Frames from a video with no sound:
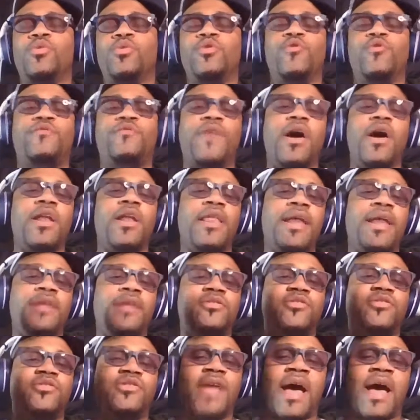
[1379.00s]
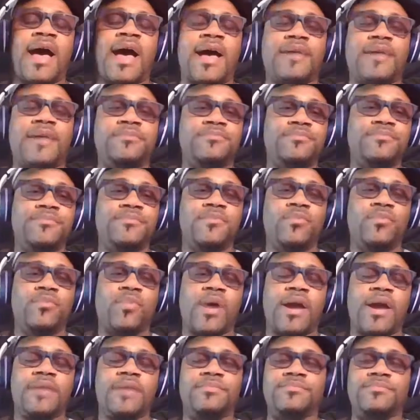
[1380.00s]
falling out the sky,
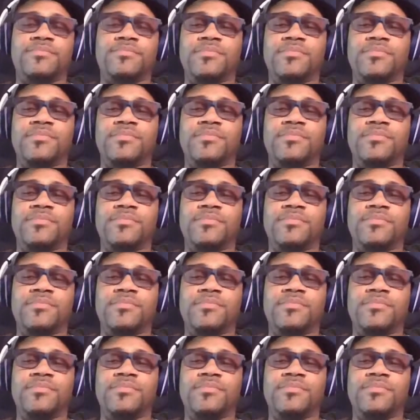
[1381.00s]
right?